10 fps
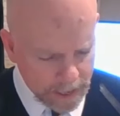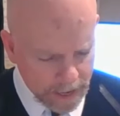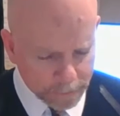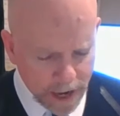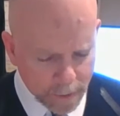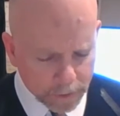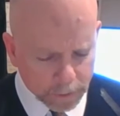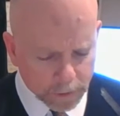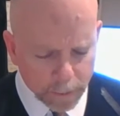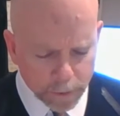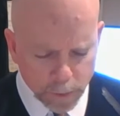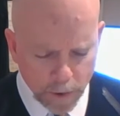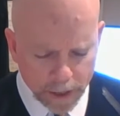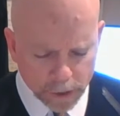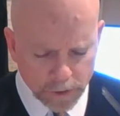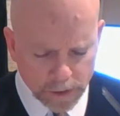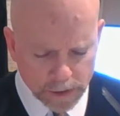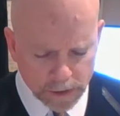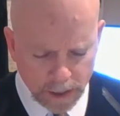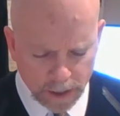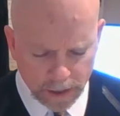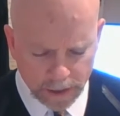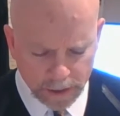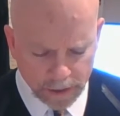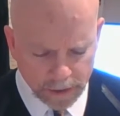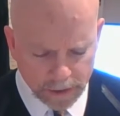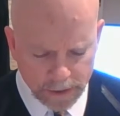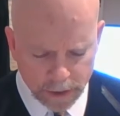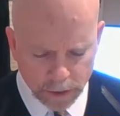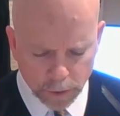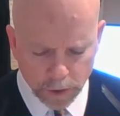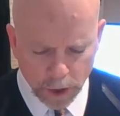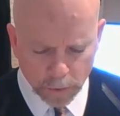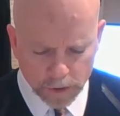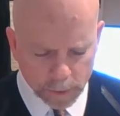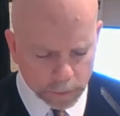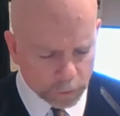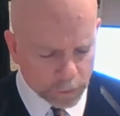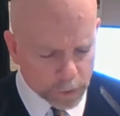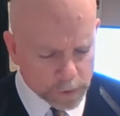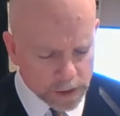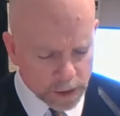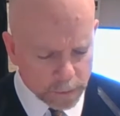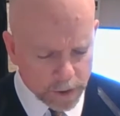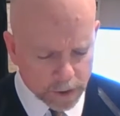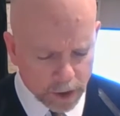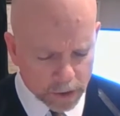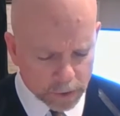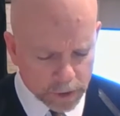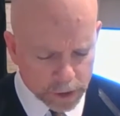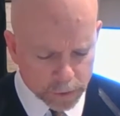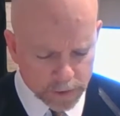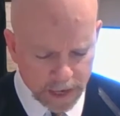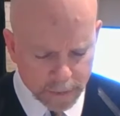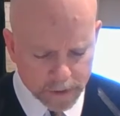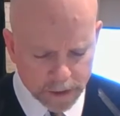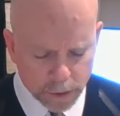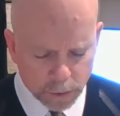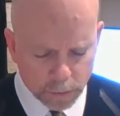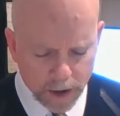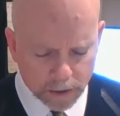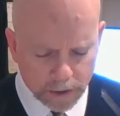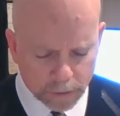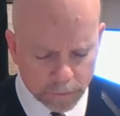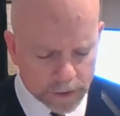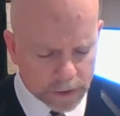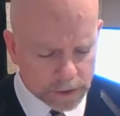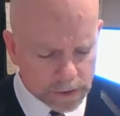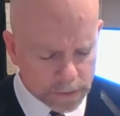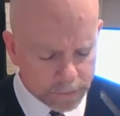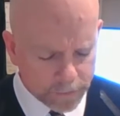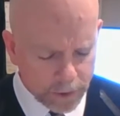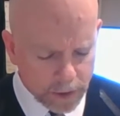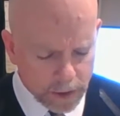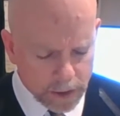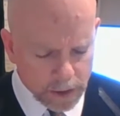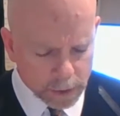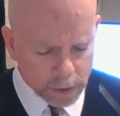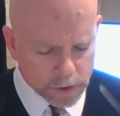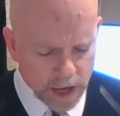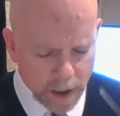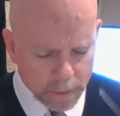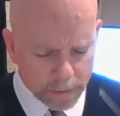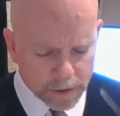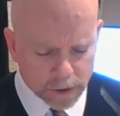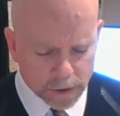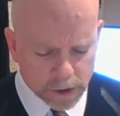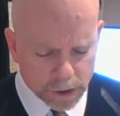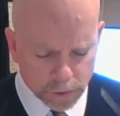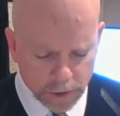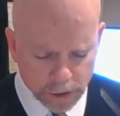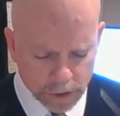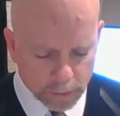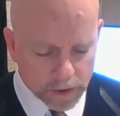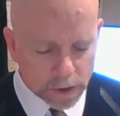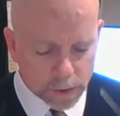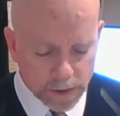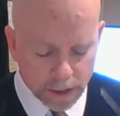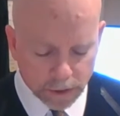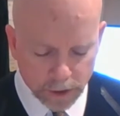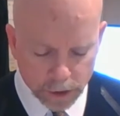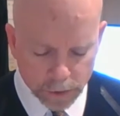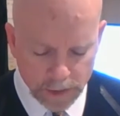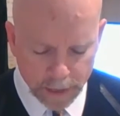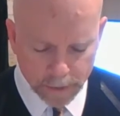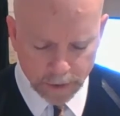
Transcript: Abdominal and lumbar spine injuries continue to occur with similar frequency compared to other injury types in newer model year vehicles. The most common musculoskeletal injury types